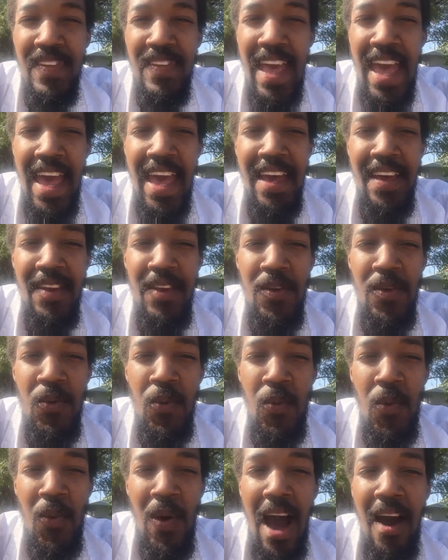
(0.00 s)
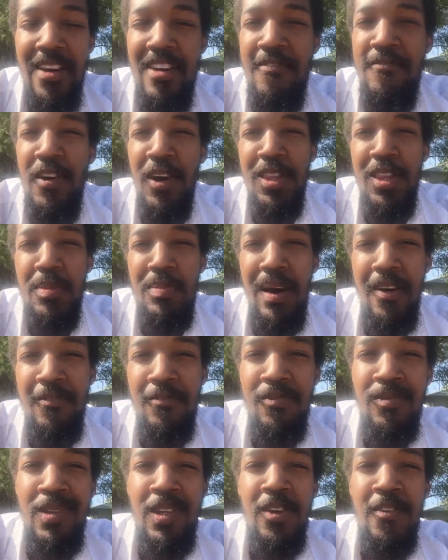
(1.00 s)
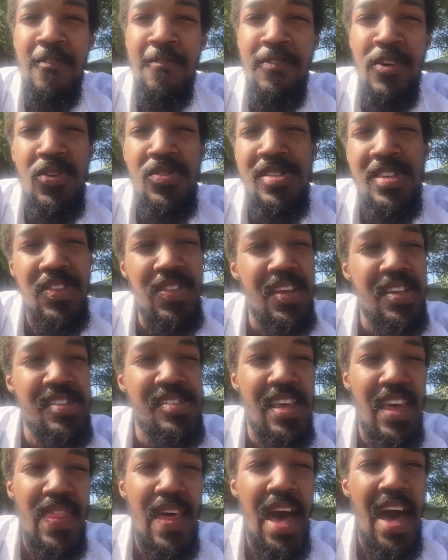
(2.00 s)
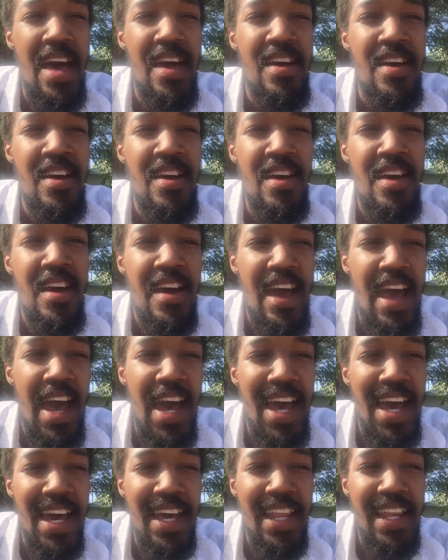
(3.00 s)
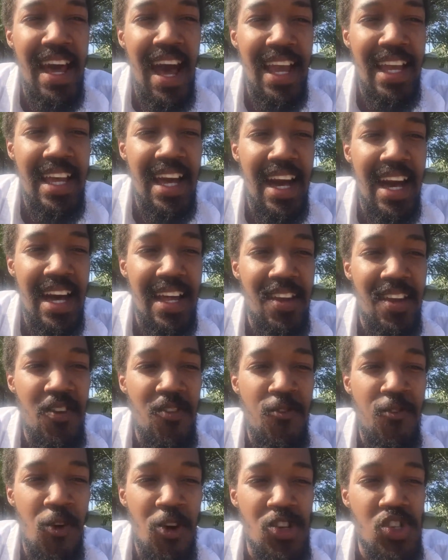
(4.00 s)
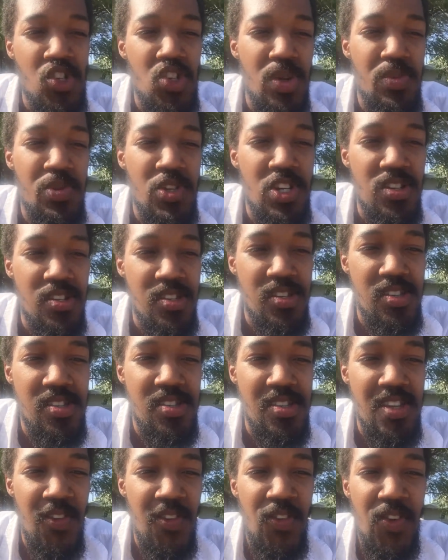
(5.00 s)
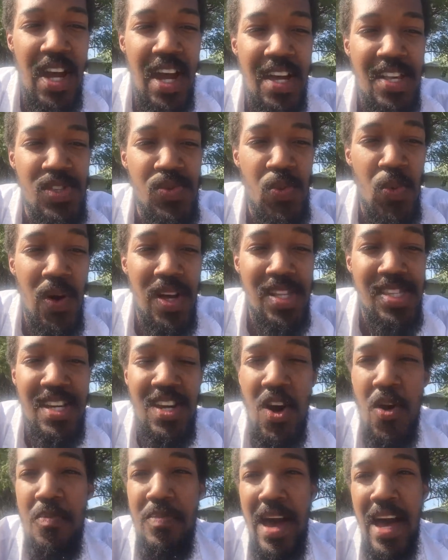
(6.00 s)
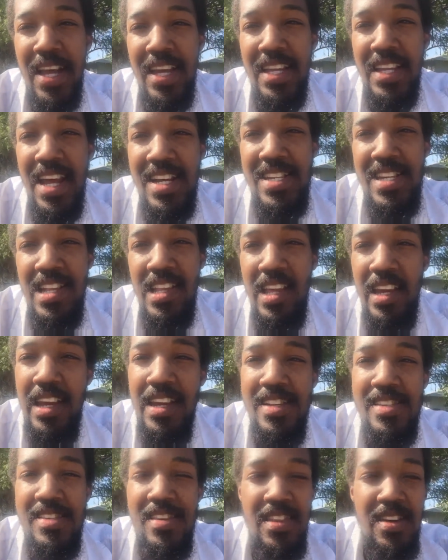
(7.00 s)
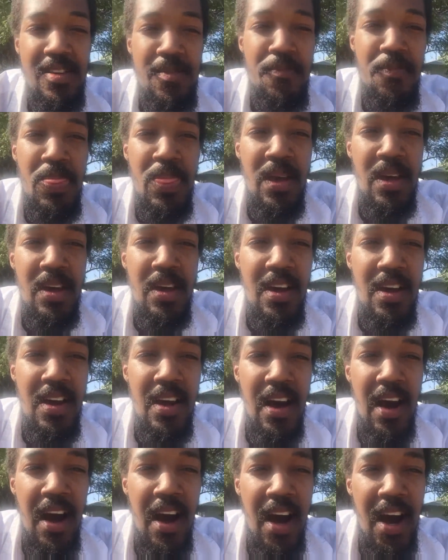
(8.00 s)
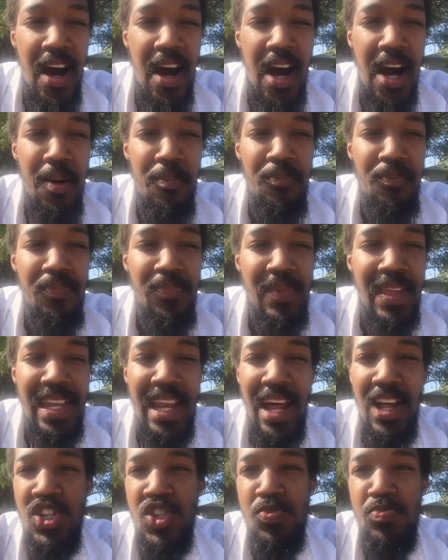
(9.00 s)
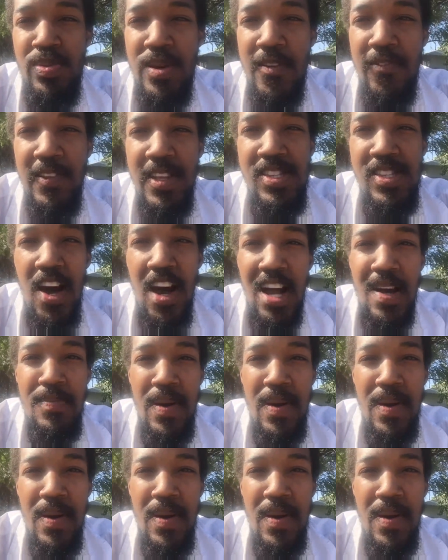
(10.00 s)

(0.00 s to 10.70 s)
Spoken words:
And how he felt about foods and things like that. And I got 4 scriptures if you guys want to go back and actually look into them. And I'll just briefly talk